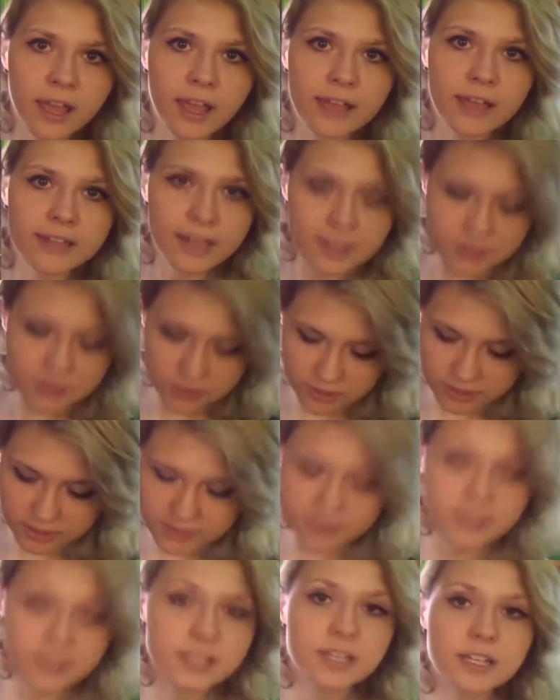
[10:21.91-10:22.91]
And as you
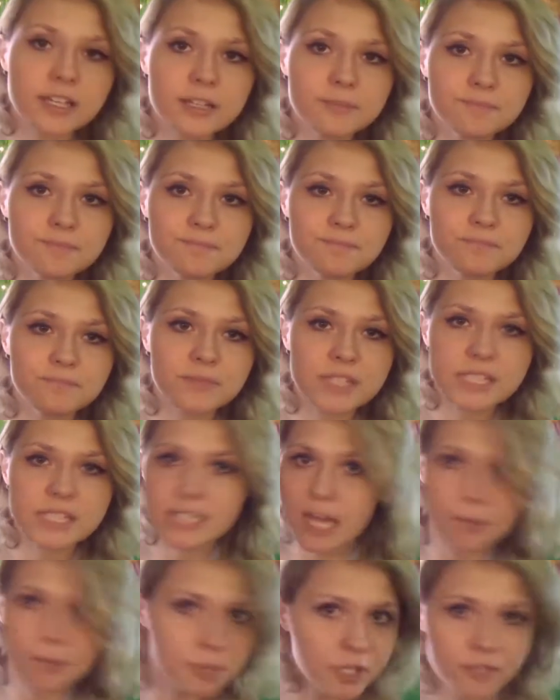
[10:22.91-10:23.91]
can see, it's
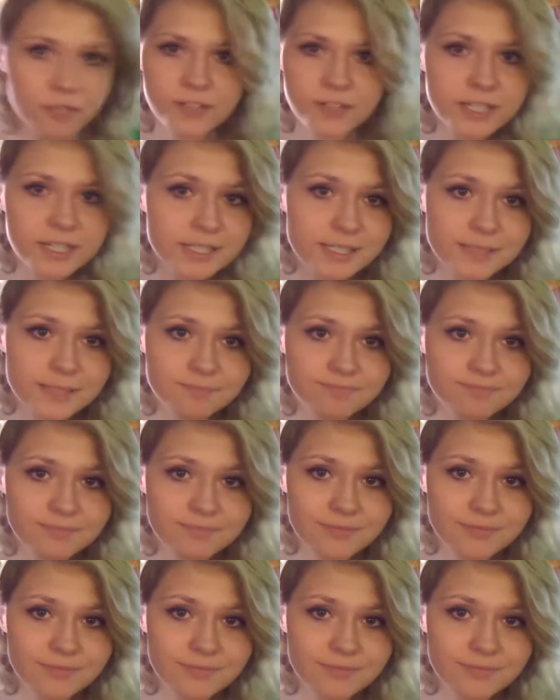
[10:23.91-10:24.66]
not perfect.